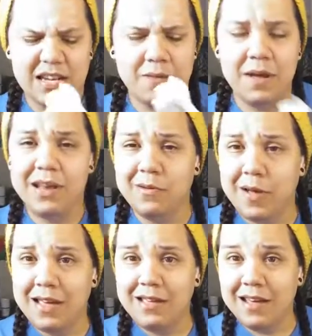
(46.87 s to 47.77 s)
Um,
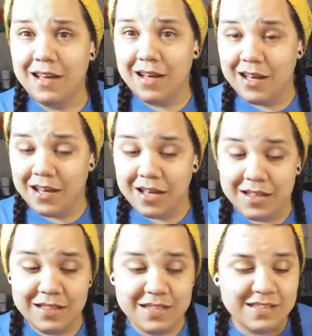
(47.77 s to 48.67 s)
anyway,
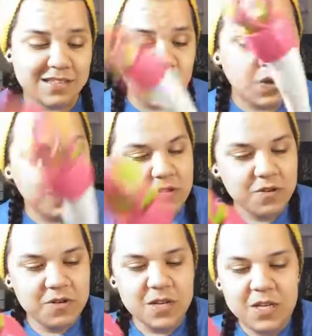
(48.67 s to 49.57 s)
uh, this is a whole
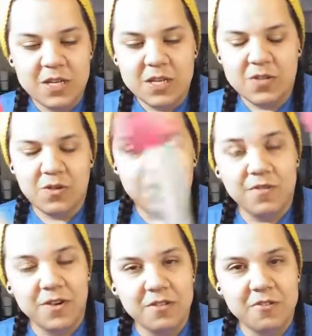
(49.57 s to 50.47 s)
other story
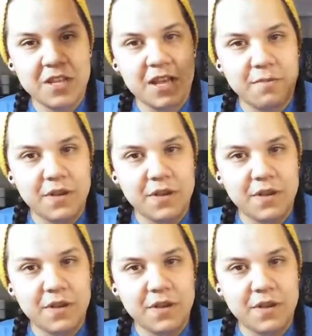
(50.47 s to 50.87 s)
for another day.